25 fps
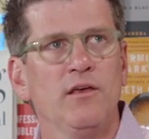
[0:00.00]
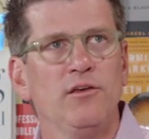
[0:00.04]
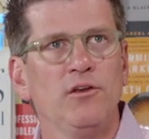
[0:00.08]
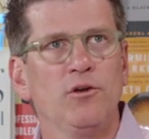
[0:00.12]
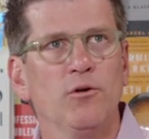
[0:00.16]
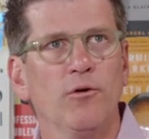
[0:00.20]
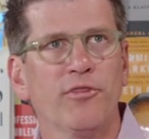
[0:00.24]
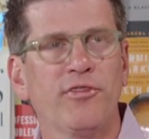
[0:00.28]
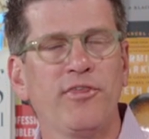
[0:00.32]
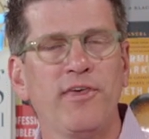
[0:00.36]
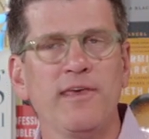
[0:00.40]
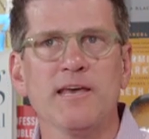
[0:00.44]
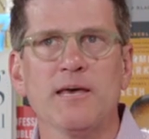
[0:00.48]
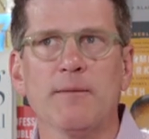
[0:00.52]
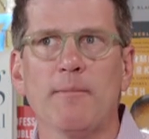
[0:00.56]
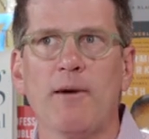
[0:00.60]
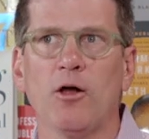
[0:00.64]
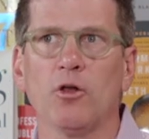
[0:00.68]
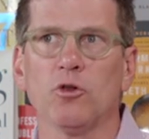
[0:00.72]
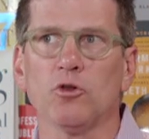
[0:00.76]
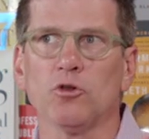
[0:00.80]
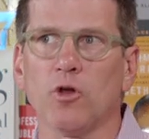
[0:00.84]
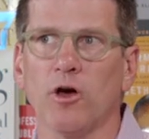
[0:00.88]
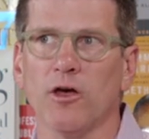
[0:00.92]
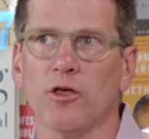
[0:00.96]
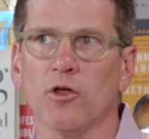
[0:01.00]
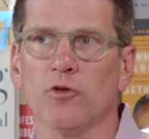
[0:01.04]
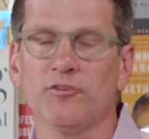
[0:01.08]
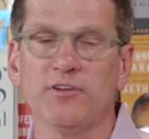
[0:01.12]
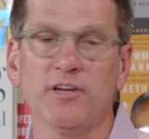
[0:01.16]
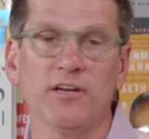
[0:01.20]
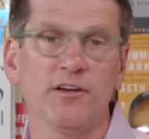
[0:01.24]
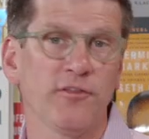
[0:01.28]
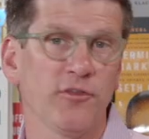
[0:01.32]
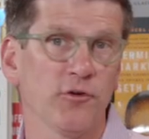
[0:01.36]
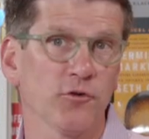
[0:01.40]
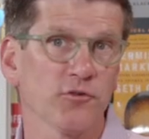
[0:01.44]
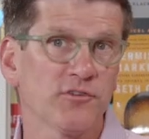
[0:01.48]
you know, think about
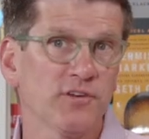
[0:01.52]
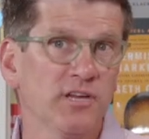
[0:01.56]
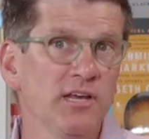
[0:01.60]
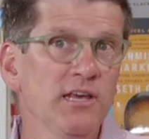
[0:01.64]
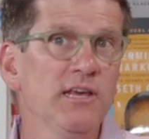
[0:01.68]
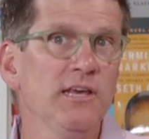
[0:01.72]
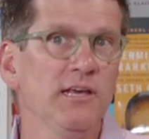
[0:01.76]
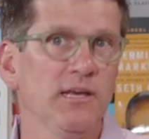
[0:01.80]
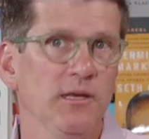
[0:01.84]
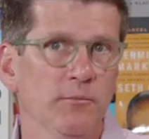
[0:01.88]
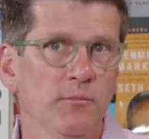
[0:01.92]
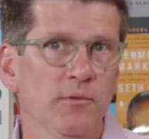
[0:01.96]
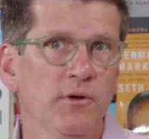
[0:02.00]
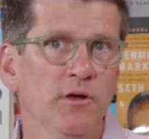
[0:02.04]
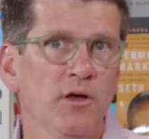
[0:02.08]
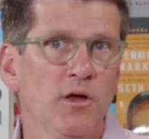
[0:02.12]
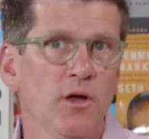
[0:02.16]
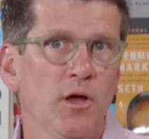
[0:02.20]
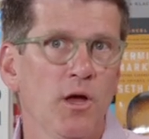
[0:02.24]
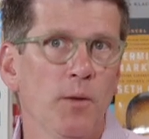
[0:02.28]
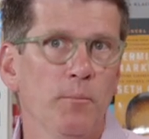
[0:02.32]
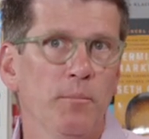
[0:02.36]
loyalty to their team,